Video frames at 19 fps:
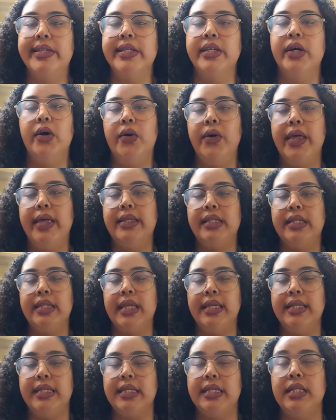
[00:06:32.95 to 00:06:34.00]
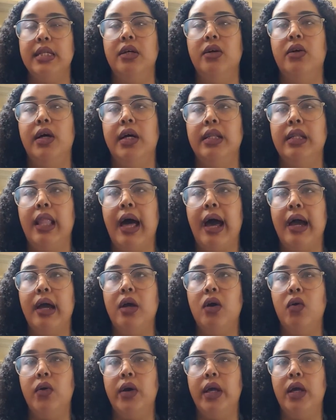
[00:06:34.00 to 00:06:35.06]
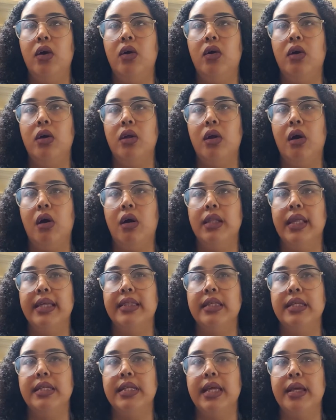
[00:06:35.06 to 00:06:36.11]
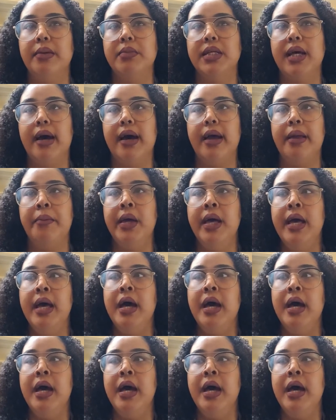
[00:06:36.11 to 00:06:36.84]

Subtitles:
So it's still a lot going on all at the same time.